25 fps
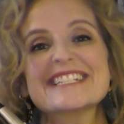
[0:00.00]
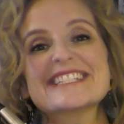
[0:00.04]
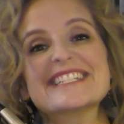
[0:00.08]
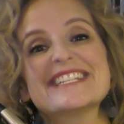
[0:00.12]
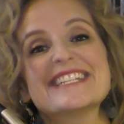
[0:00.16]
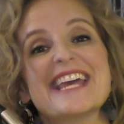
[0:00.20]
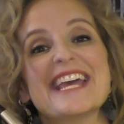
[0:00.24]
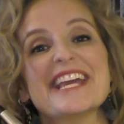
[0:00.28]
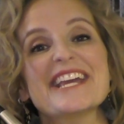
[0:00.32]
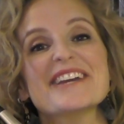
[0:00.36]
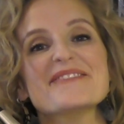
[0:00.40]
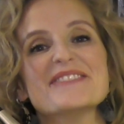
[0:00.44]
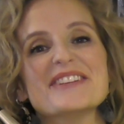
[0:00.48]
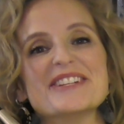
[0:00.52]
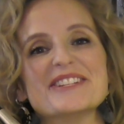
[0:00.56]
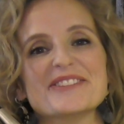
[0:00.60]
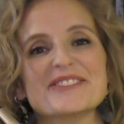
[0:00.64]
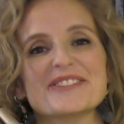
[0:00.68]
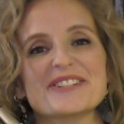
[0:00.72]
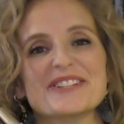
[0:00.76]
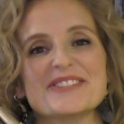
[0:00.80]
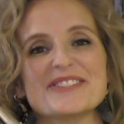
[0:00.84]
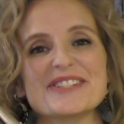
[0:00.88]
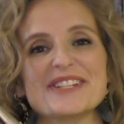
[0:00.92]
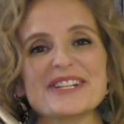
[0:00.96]
Today I'm
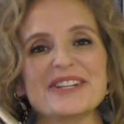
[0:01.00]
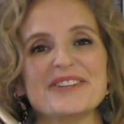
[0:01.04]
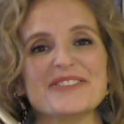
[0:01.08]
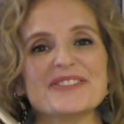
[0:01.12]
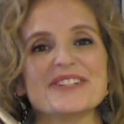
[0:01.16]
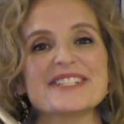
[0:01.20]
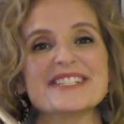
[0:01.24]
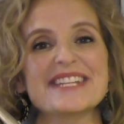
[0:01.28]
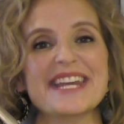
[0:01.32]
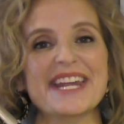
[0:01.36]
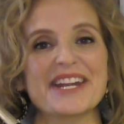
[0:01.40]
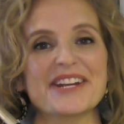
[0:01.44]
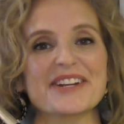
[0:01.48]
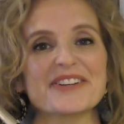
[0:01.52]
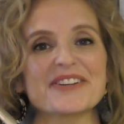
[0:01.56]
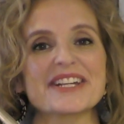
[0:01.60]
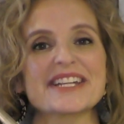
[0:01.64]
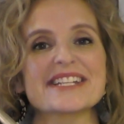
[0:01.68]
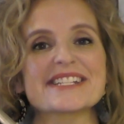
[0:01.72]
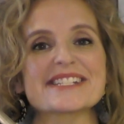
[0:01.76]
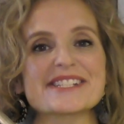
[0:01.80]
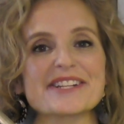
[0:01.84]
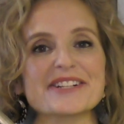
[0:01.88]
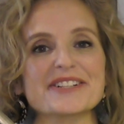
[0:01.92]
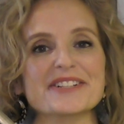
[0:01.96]
introducing you to
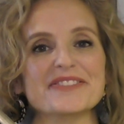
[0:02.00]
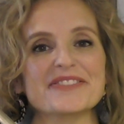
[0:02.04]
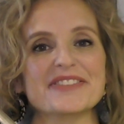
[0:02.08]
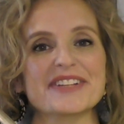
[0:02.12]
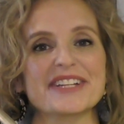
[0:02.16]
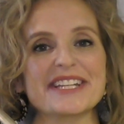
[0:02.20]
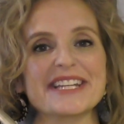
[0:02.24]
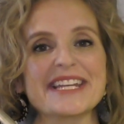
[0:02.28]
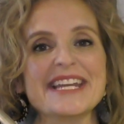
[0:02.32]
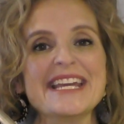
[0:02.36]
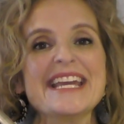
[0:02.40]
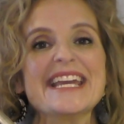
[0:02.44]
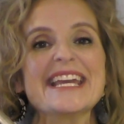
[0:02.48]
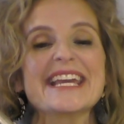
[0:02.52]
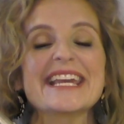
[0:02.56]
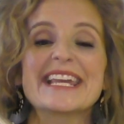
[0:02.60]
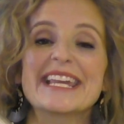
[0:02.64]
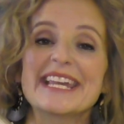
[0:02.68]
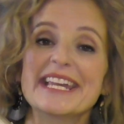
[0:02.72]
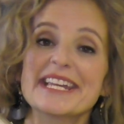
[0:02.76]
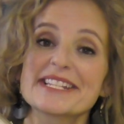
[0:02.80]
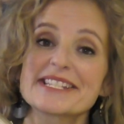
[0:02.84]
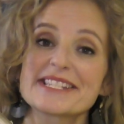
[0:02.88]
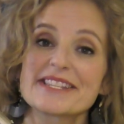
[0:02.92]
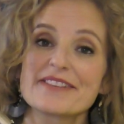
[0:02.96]
Terry Sullivan.
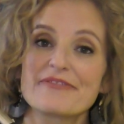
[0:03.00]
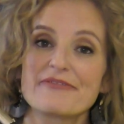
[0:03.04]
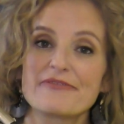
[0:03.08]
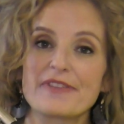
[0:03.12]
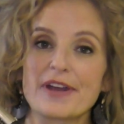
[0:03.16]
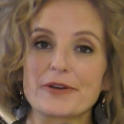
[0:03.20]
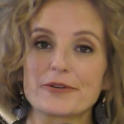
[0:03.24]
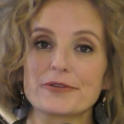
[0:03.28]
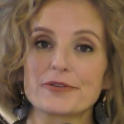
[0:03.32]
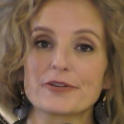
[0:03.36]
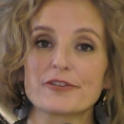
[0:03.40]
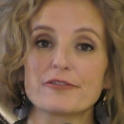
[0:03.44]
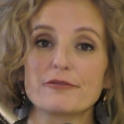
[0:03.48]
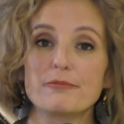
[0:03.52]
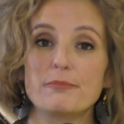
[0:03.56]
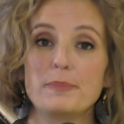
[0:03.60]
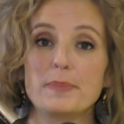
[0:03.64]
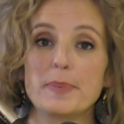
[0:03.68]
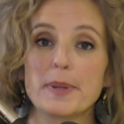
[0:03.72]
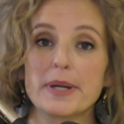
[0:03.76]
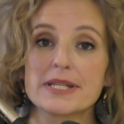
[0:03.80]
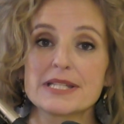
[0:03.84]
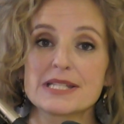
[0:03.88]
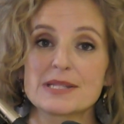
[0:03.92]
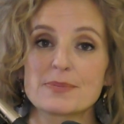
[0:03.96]
He is the founder of
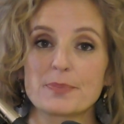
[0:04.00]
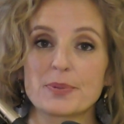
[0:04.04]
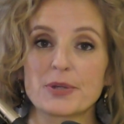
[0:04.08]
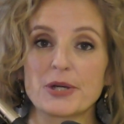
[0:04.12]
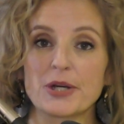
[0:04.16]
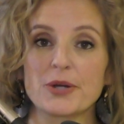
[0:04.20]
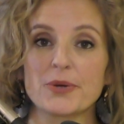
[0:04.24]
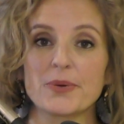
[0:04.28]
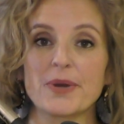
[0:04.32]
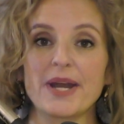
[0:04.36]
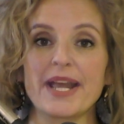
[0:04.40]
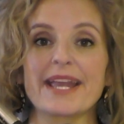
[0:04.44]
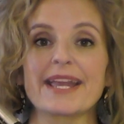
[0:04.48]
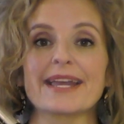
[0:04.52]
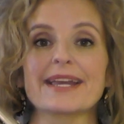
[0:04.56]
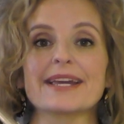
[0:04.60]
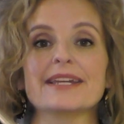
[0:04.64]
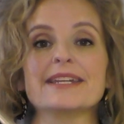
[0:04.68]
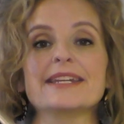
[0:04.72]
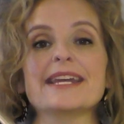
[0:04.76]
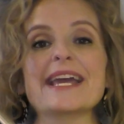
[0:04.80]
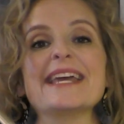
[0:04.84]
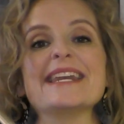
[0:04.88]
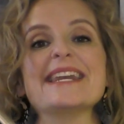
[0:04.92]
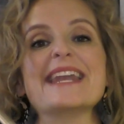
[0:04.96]
BuzzPro
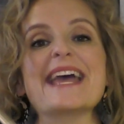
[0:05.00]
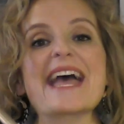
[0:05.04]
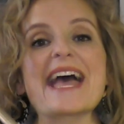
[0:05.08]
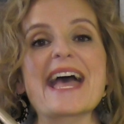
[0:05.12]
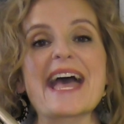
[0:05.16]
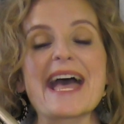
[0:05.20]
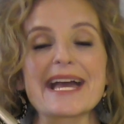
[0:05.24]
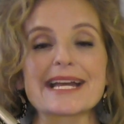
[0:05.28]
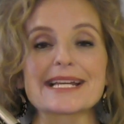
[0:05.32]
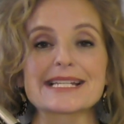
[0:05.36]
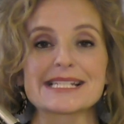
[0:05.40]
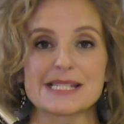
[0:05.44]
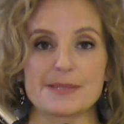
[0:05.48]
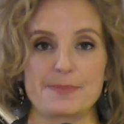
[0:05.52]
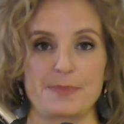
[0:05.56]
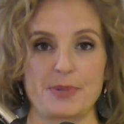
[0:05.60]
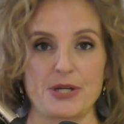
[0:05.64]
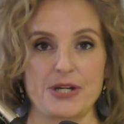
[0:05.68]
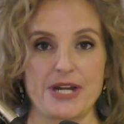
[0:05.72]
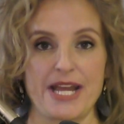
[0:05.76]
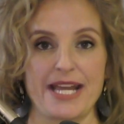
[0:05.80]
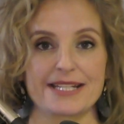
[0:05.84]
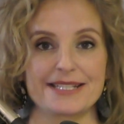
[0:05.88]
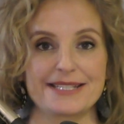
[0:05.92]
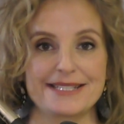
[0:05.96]
and an
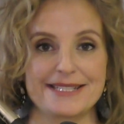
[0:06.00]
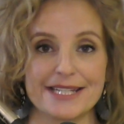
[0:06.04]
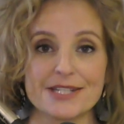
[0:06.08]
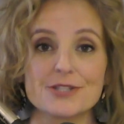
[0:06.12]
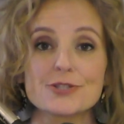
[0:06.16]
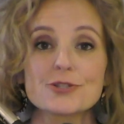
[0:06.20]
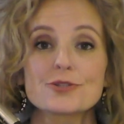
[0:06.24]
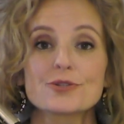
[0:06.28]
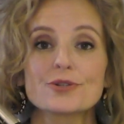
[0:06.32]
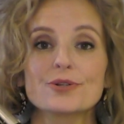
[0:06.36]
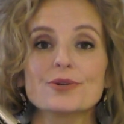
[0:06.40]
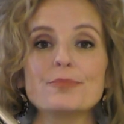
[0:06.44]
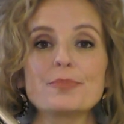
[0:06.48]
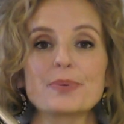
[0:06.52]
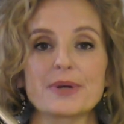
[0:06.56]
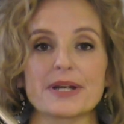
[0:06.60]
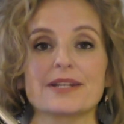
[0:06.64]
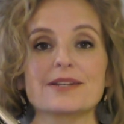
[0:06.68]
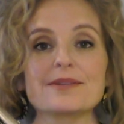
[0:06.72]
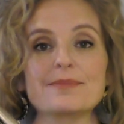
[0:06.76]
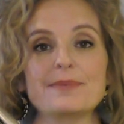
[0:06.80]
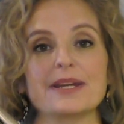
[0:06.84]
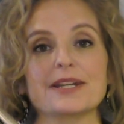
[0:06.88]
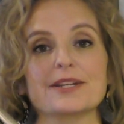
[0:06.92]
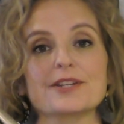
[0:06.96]
expert at digital
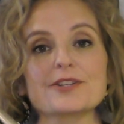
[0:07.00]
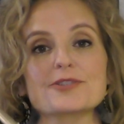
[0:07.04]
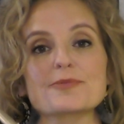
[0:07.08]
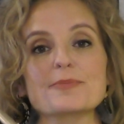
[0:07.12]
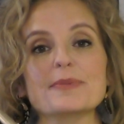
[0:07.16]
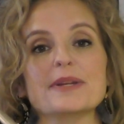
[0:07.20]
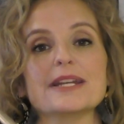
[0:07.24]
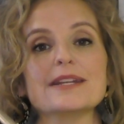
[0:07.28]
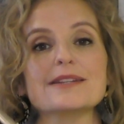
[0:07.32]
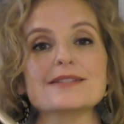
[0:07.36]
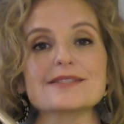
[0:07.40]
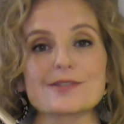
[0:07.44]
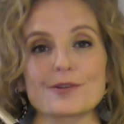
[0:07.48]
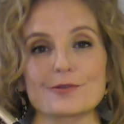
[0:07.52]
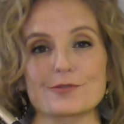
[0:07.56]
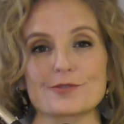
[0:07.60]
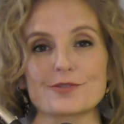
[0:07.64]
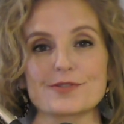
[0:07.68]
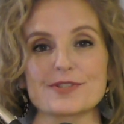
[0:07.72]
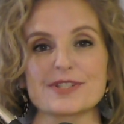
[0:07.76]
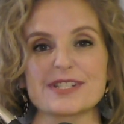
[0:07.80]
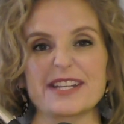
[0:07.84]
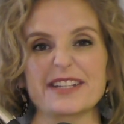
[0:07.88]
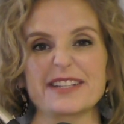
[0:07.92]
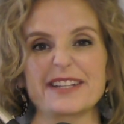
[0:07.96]
brand management and
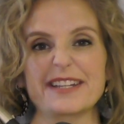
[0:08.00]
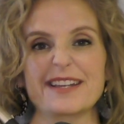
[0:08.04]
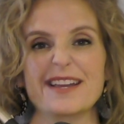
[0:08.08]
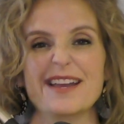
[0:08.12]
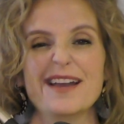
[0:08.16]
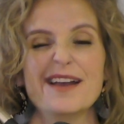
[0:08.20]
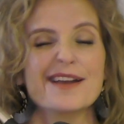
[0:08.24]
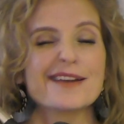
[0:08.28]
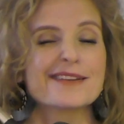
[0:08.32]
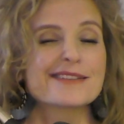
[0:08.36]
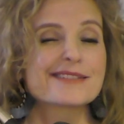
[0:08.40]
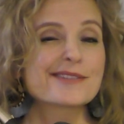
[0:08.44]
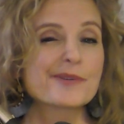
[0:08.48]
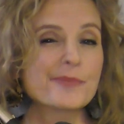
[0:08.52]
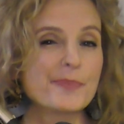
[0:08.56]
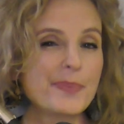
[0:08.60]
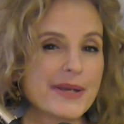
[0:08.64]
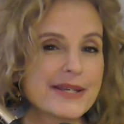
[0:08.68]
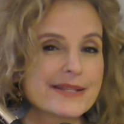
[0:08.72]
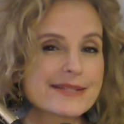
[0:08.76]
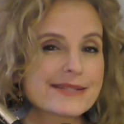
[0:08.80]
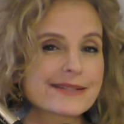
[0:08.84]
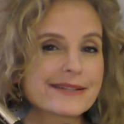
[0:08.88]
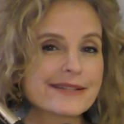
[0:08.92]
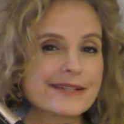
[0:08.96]
social selling. So
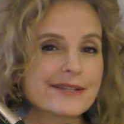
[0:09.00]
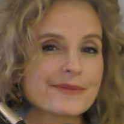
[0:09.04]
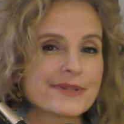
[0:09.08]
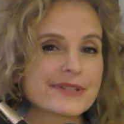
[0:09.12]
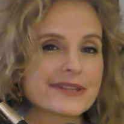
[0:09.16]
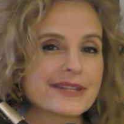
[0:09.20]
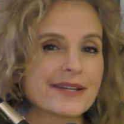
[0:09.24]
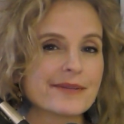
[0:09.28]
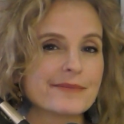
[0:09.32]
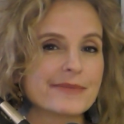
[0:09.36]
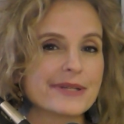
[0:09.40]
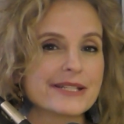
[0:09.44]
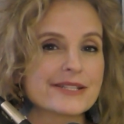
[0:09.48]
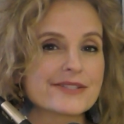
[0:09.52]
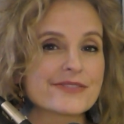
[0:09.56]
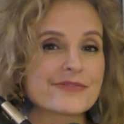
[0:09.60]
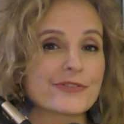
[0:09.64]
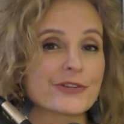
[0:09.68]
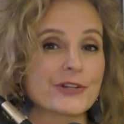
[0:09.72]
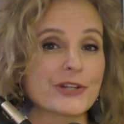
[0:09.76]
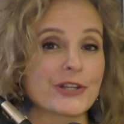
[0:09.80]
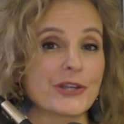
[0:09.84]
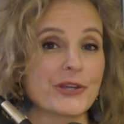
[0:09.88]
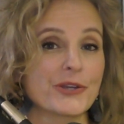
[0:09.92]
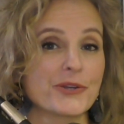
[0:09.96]
basically what that means
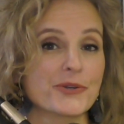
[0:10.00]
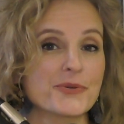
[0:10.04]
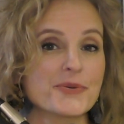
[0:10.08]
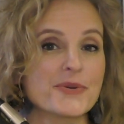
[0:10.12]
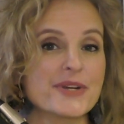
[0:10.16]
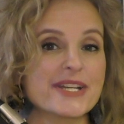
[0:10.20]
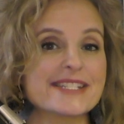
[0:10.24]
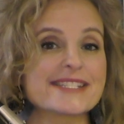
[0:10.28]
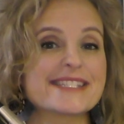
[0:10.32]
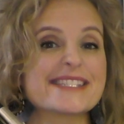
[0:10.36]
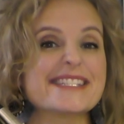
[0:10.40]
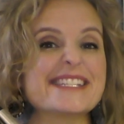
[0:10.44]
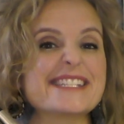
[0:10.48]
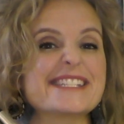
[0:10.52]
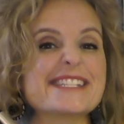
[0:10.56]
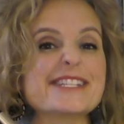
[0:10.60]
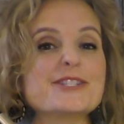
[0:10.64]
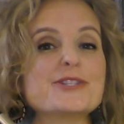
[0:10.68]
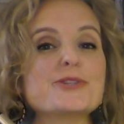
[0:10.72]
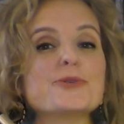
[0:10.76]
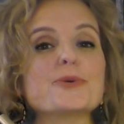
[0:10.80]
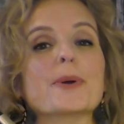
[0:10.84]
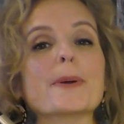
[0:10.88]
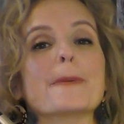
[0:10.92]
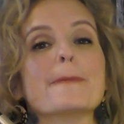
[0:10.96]
for you is this
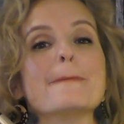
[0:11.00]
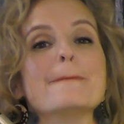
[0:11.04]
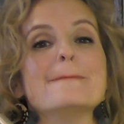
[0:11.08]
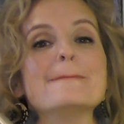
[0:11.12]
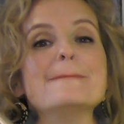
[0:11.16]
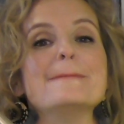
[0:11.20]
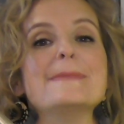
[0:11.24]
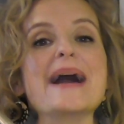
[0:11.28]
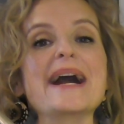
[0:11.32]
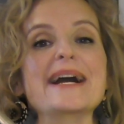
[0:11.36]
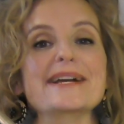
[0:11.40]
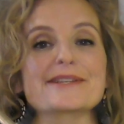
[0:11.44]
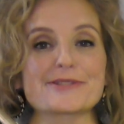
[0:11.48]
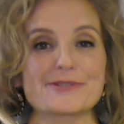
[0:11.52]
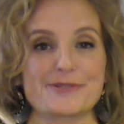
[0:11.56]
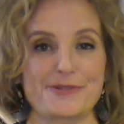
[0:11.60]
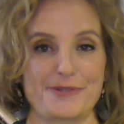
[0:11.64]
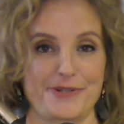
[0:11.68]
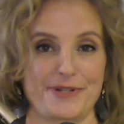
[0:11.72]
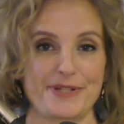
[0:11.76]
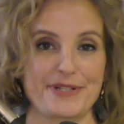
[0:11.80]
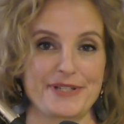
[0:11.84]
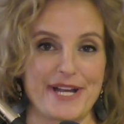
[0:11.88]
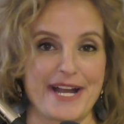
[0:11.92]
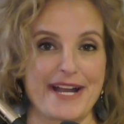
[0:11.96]
is your
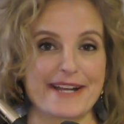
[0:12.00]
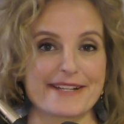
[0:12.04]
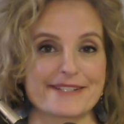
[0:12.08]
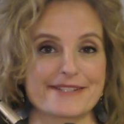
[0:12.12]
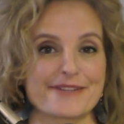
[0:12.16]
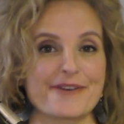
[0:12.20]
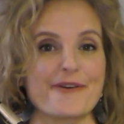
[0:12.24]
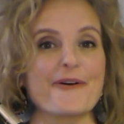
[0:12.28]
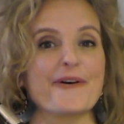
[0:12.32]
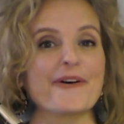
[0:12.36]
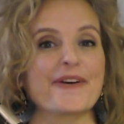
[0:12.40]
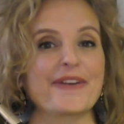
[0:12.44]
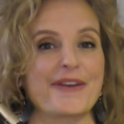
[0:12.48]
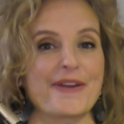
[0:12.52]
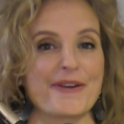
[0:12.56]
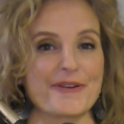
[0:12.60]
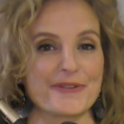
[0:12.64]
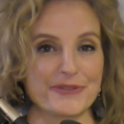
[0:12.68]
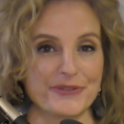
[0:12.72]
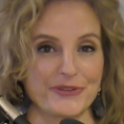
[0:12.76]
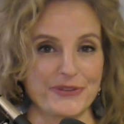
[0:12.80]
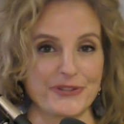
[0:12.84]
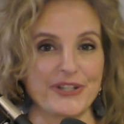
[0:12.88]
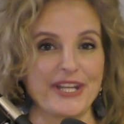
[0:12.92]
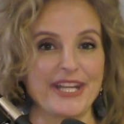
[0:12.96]
masterclass on
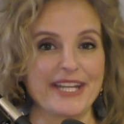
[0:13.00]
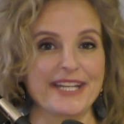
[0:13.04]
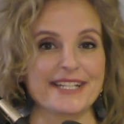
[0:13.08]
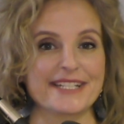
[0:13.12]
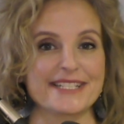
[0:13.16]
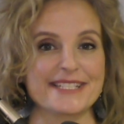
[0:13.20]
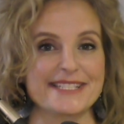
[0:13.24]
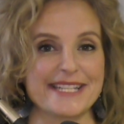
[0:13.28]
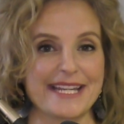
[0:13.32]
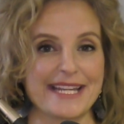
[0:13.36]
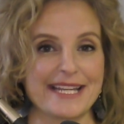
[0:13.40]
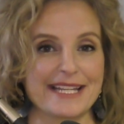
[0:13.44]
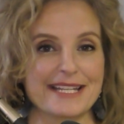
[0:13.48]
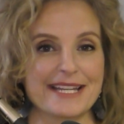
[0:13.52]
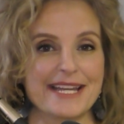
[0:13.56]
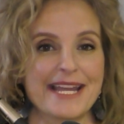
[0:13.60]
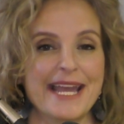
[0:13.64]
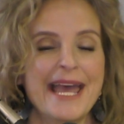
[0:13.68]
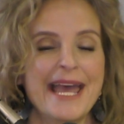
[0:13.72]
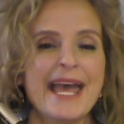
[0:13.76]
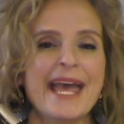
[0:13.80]
LinkedIn.